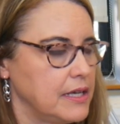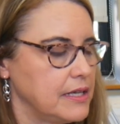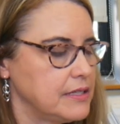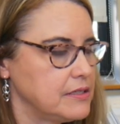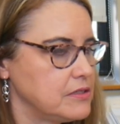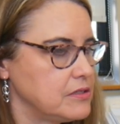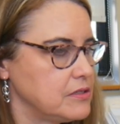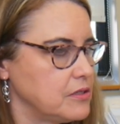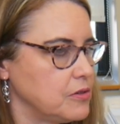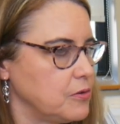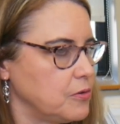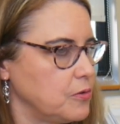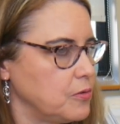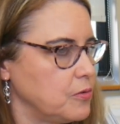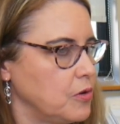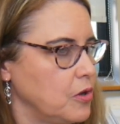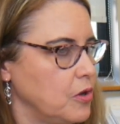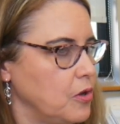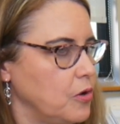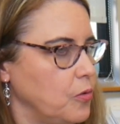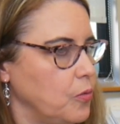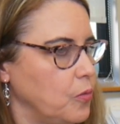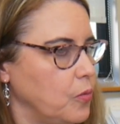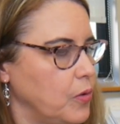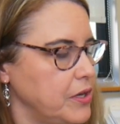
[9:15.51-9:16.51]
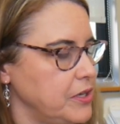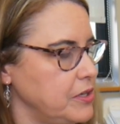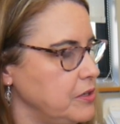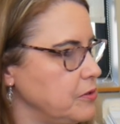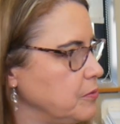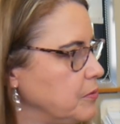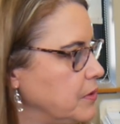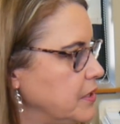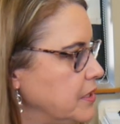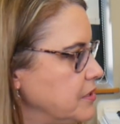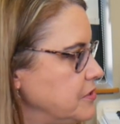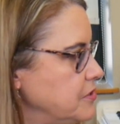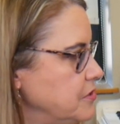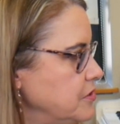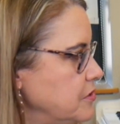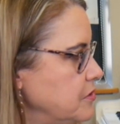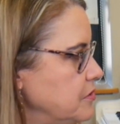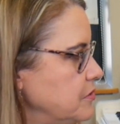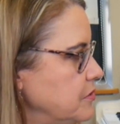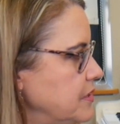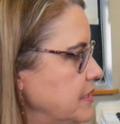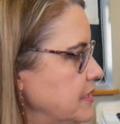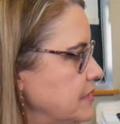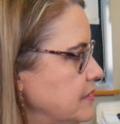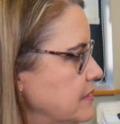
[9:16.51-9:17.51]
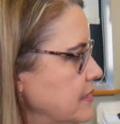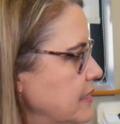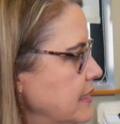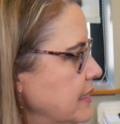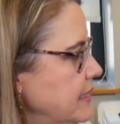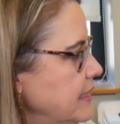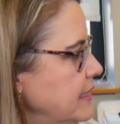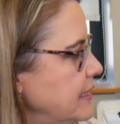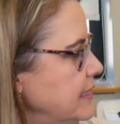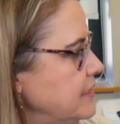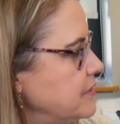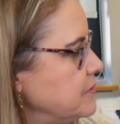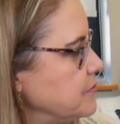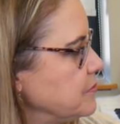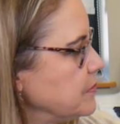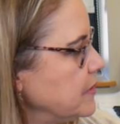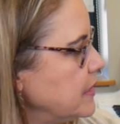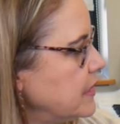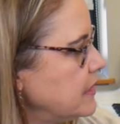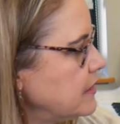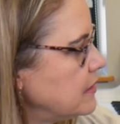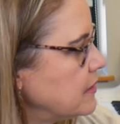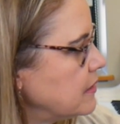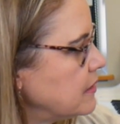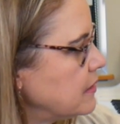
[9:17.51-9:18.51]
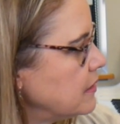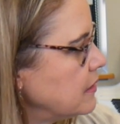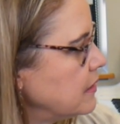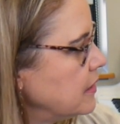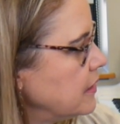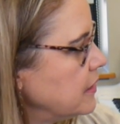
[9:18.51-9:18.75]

And so what you want to do is, he's written